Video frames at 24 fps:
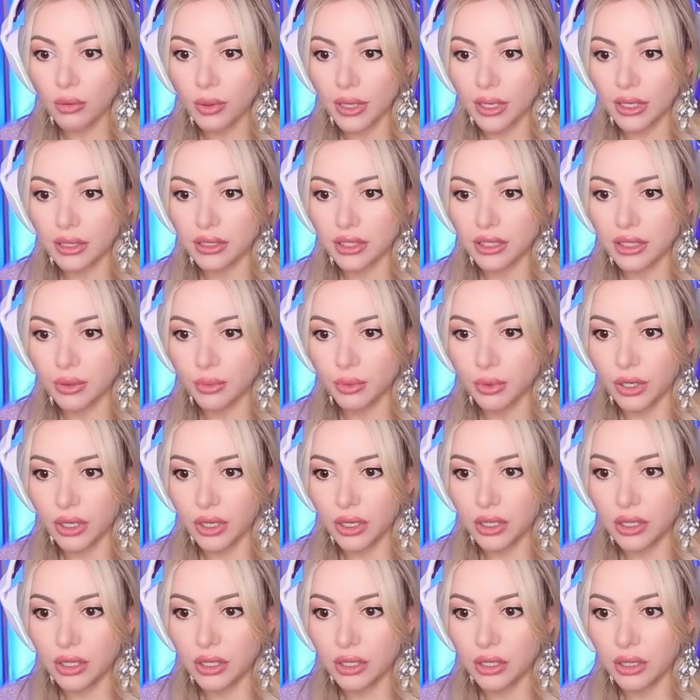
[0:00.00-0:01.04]
Wait, did it
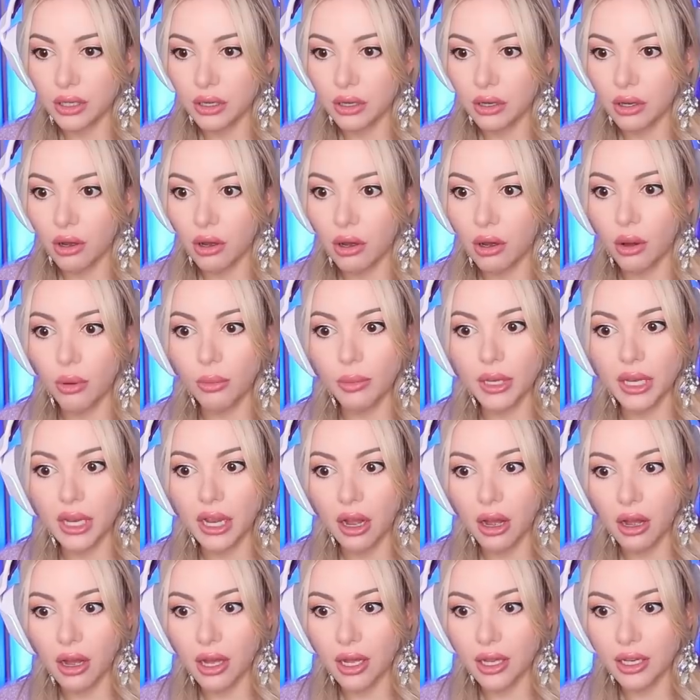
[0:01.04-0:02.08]
work? Oh my
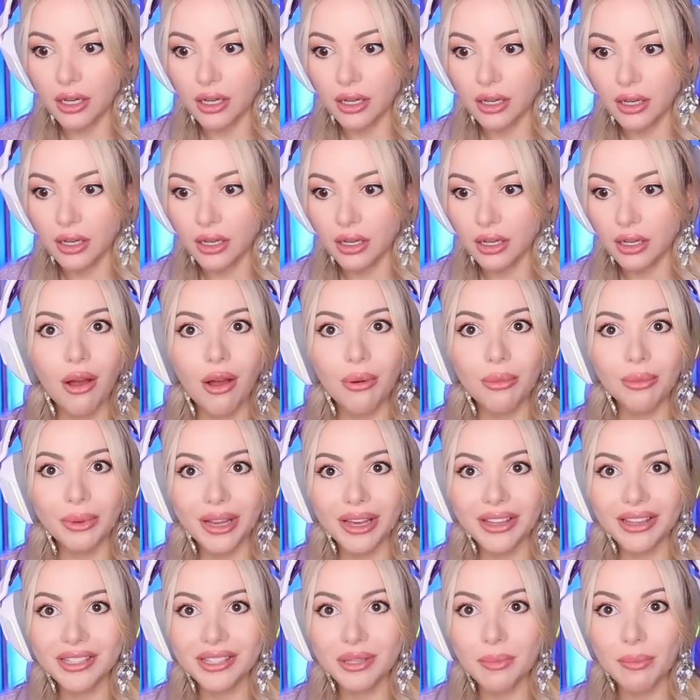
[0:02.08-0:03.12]
God. Oh my
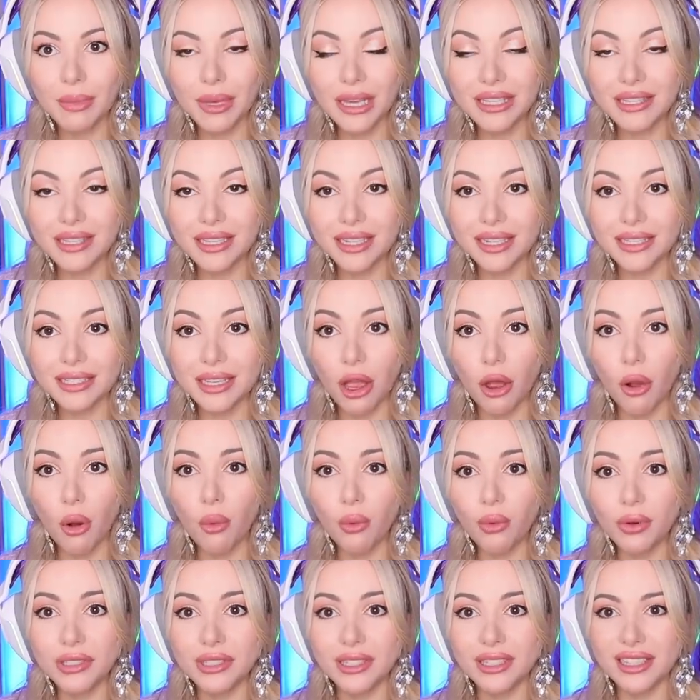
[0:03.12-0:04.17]
God, that's amazing, because I
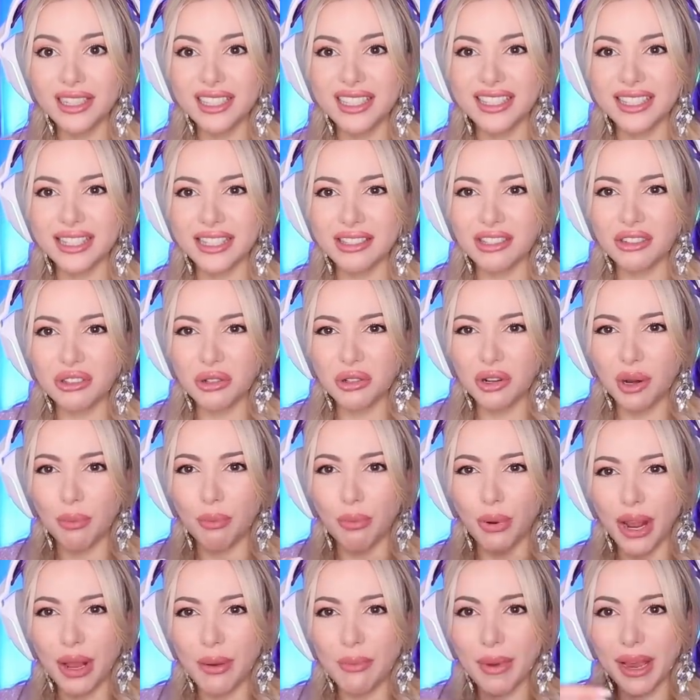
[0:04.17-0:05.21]
always need like scissors or I
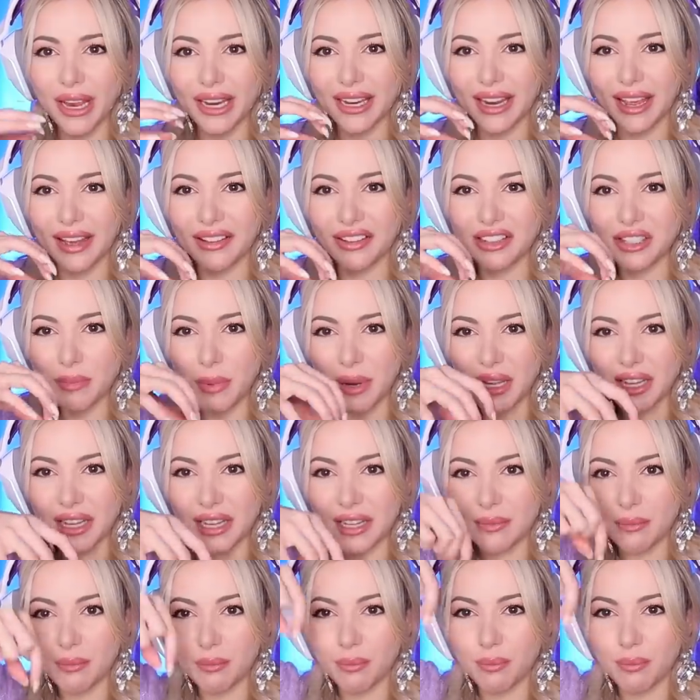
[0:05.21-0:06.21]
break my nails by like